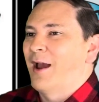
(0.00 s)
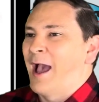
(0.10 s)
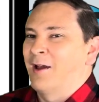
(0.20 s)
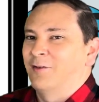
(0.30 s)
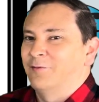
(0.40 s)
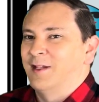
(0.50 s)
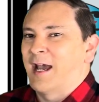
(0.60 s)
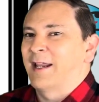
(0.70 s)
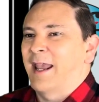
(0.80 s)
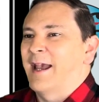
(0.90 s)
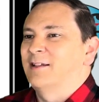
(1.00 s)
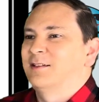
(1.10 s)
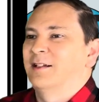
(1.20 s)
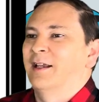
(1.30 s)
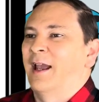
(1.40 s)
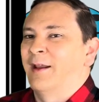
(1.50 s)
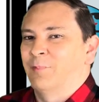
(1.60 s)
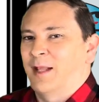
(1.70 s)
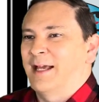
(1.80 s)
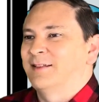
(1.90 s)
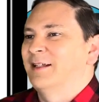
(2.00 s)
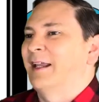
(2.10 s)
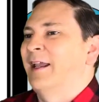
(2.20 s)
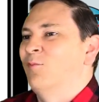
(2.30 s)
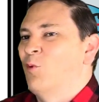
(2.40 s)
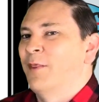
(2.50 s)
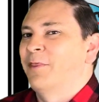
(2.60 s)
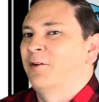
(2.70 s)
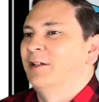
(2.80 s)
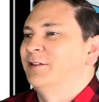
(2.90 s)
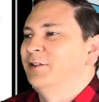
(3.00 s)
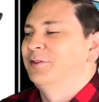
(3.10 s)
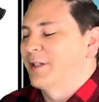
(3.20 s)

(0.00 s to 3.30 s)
out of diecast and plastic in 132